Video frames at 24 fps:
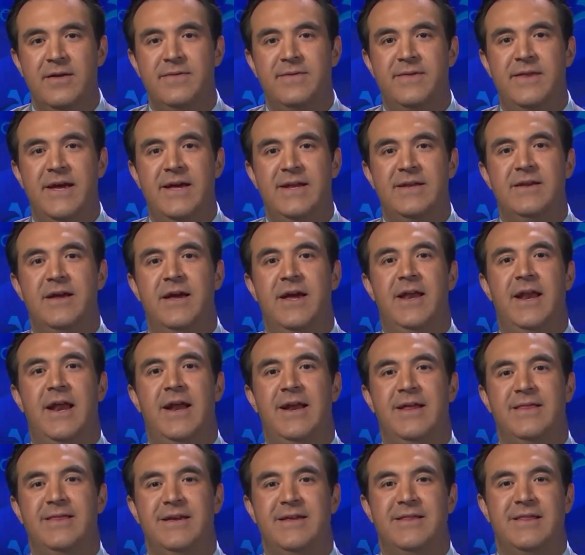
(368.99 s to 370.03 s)
that and i
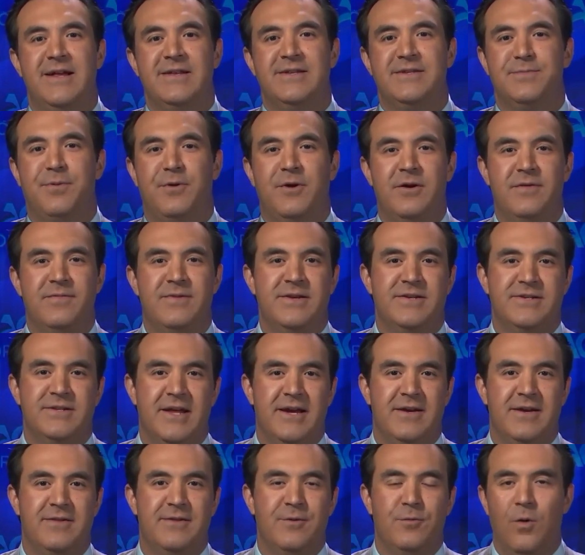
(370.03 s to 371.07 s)
think that's part of this
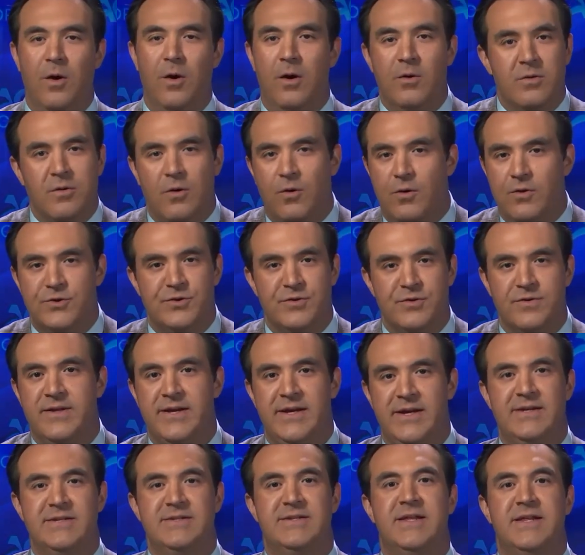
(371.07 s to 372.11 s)
like the woke culture
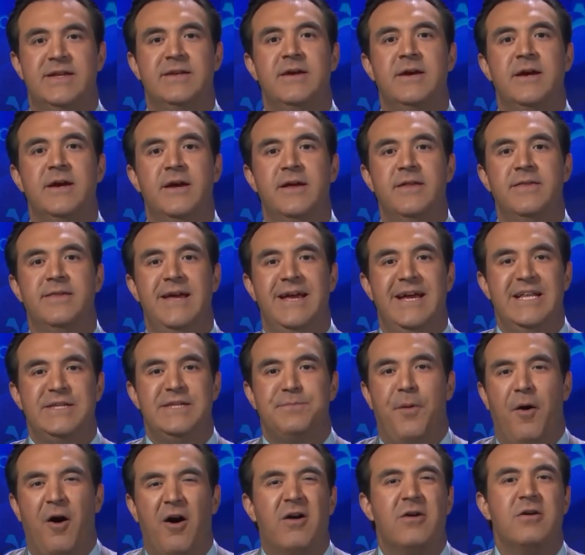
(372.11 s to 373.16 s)
thing is that right it's
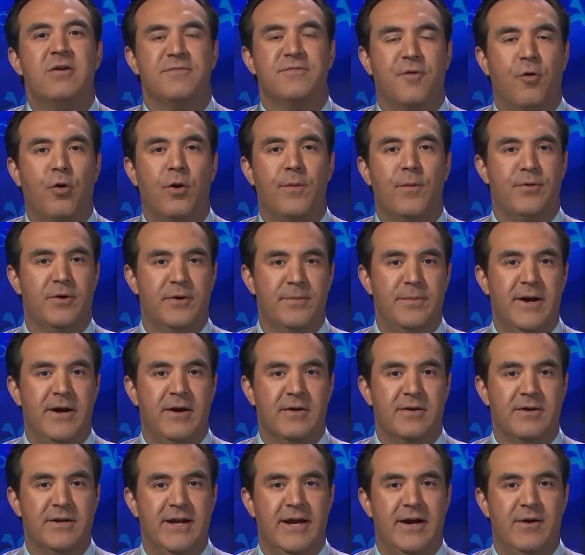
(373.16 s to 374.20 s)
part of corporate
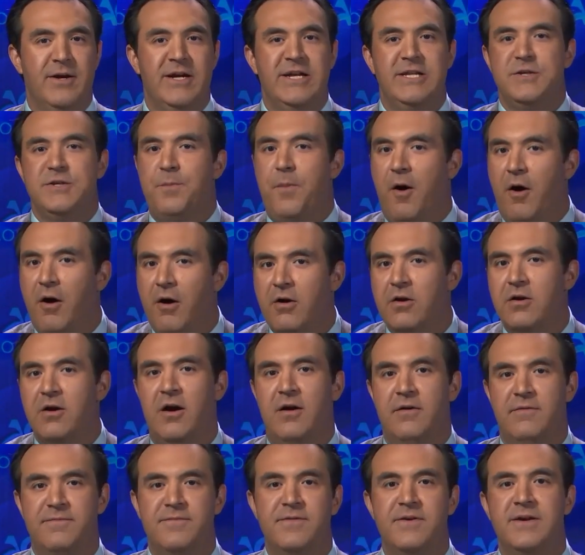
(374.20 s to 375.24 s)
america now it's part
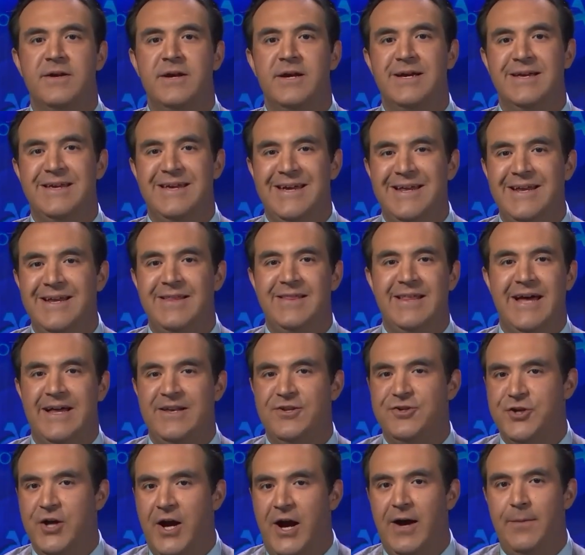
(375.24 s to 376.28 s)
of getting that
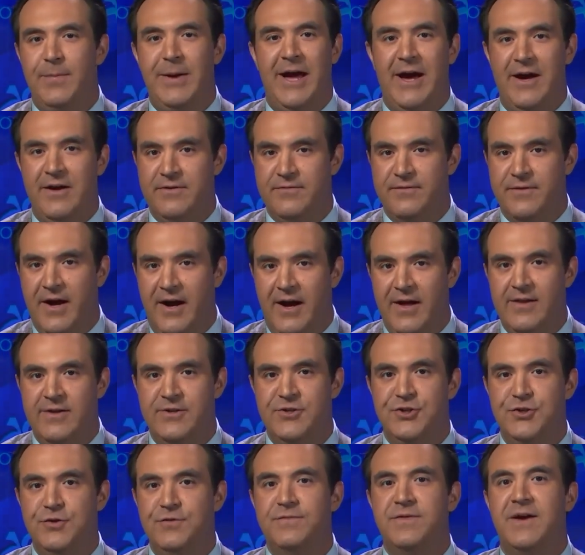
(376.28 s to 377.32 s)
job out of
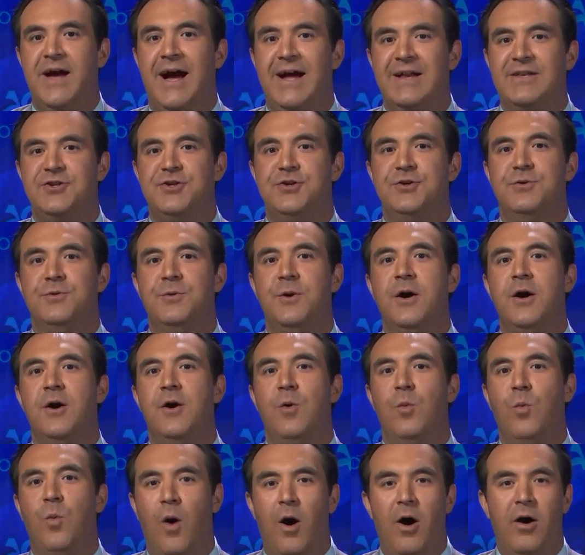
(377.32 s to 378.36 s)
college you've got to
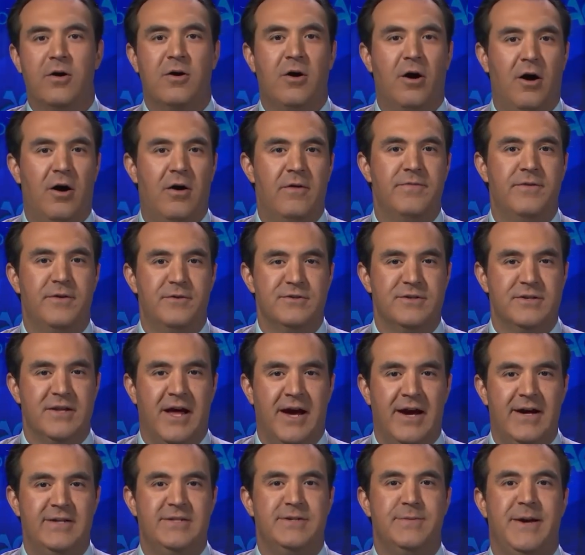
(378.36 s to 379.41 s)
walk all those
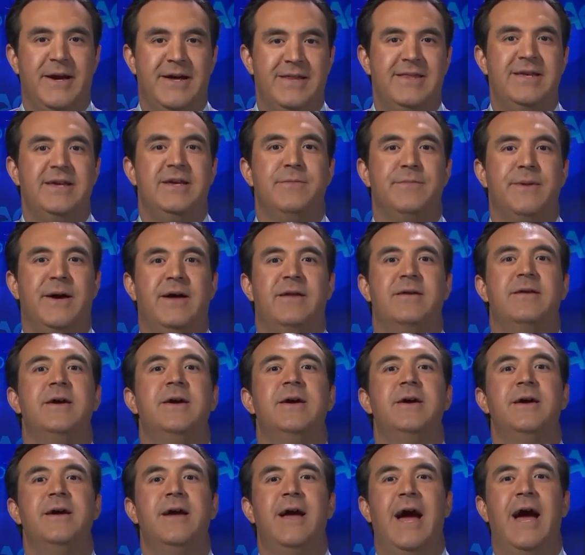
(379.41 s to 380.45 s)
lines i mean i think about
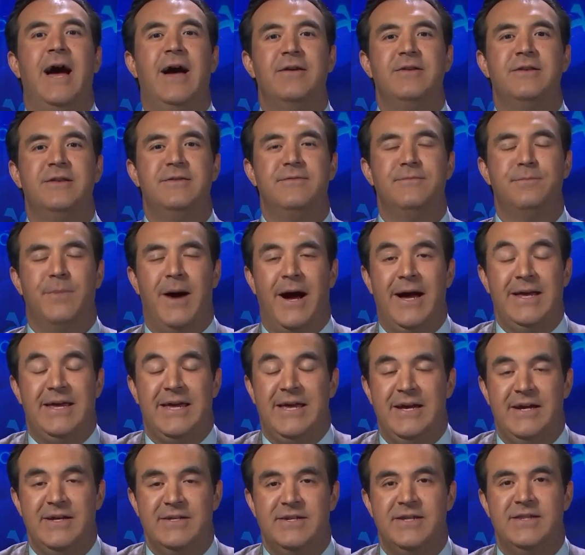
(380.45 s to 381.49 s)
how my
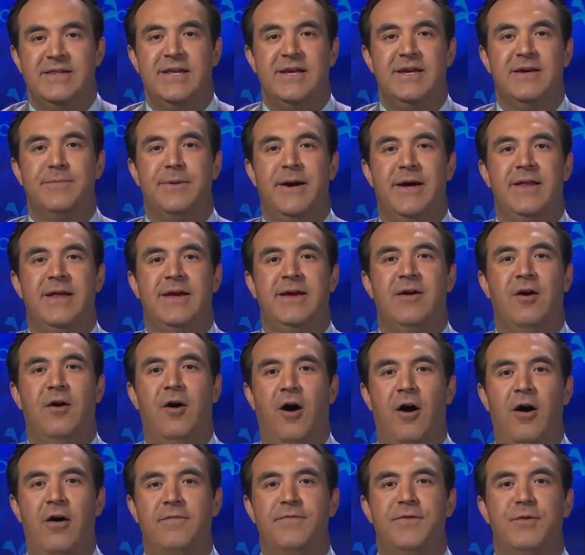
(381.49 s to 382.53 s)
kids and think about like
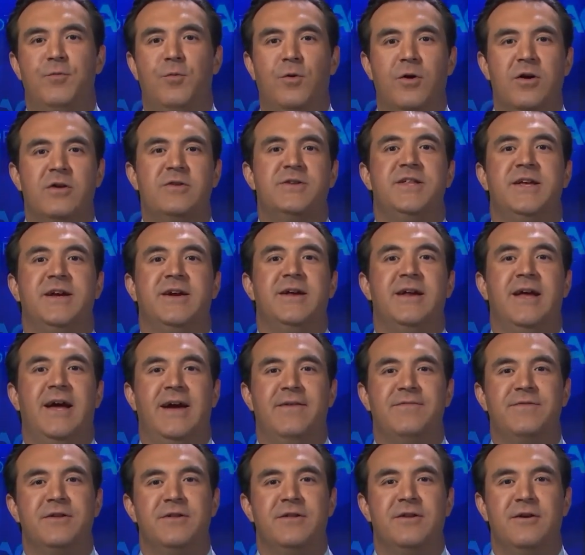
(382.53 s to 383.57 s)
all the words they're going to
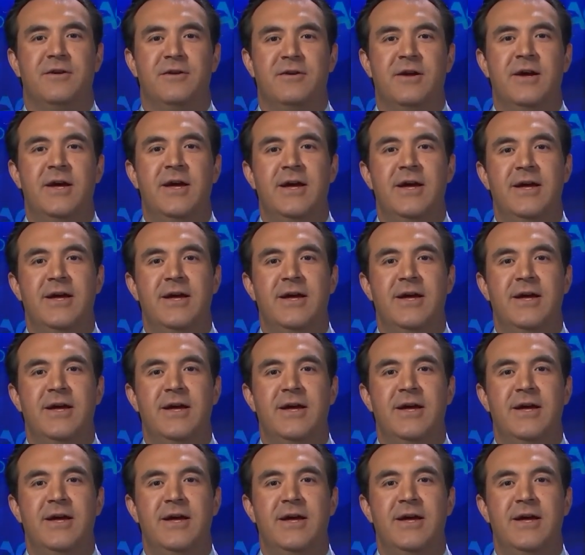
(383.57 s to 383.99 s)
have to learn